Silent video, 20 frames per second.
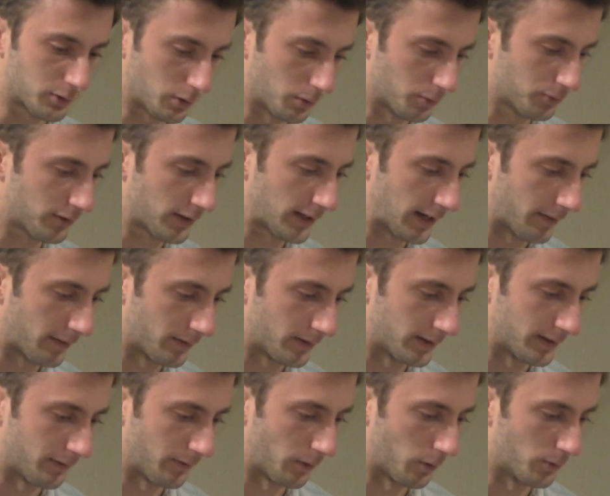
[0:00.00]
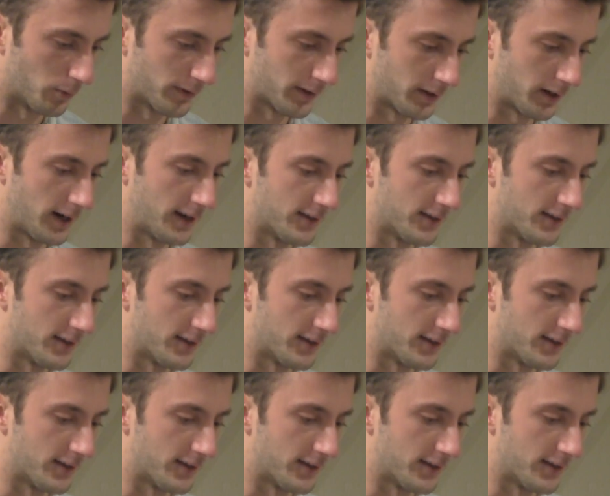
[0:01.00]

close together and those that are